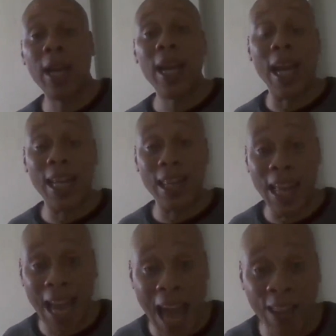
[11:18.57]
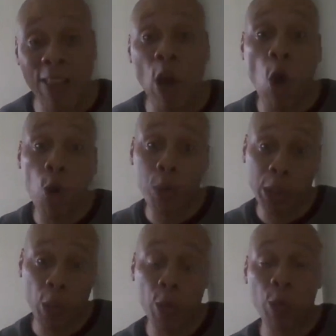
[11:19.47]
and they had their own
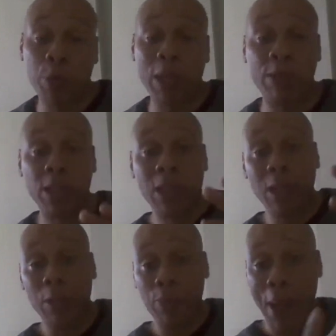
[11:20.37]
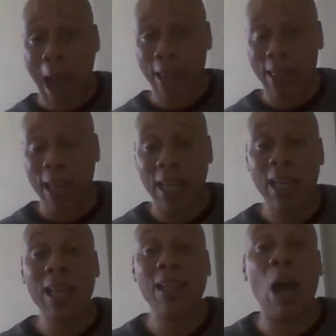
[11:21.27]
internal beefs back
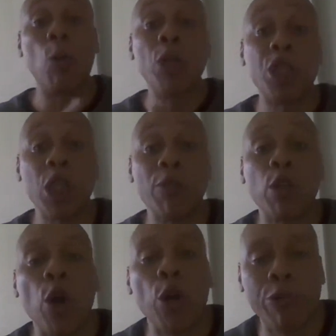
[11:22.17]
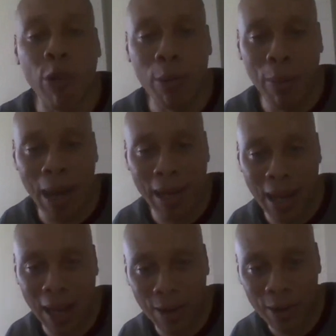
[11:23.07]
then that we should have learned from by
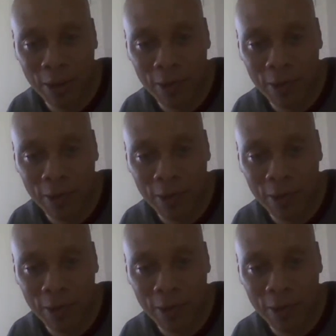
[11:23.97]
now.